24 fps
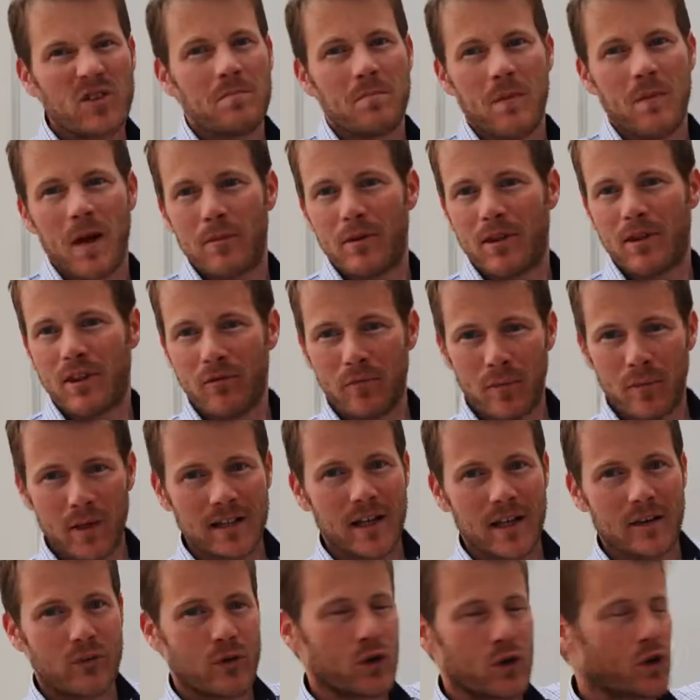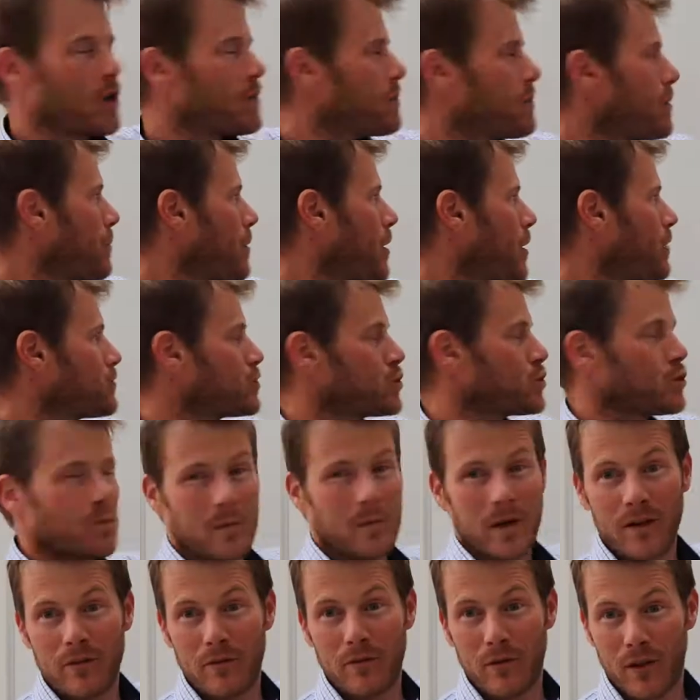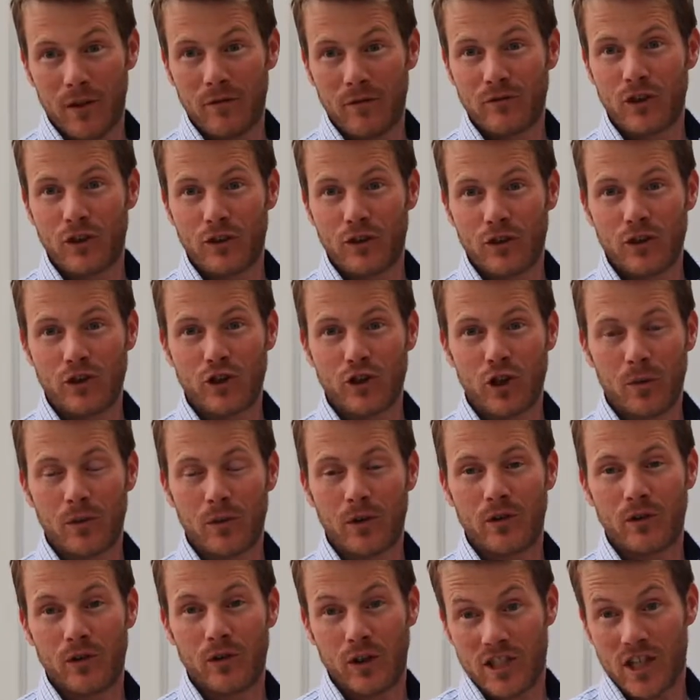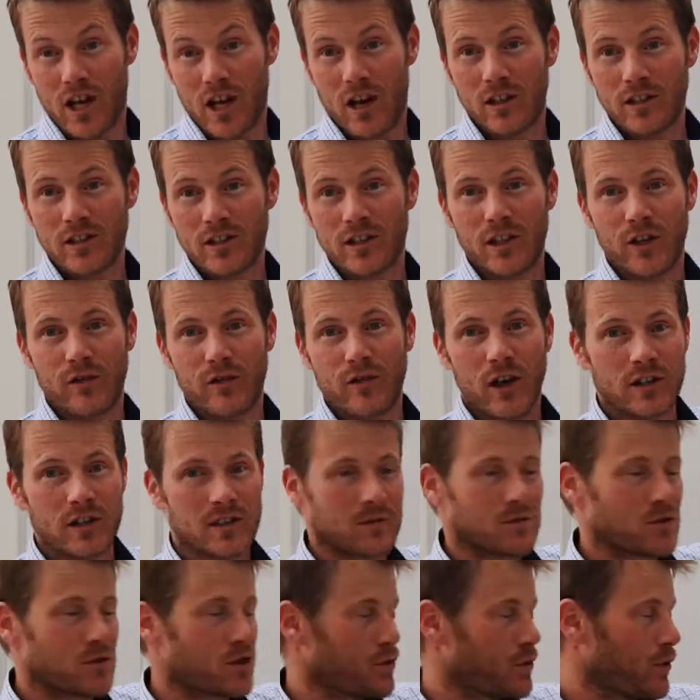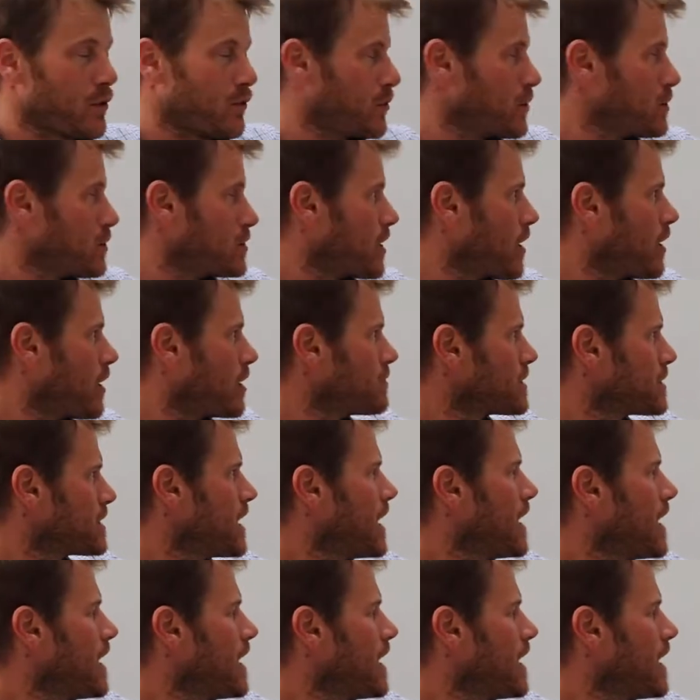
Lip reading: maybe they've been there for a couple of months, or maybe they've done the job, the task that you've asked them to a few times,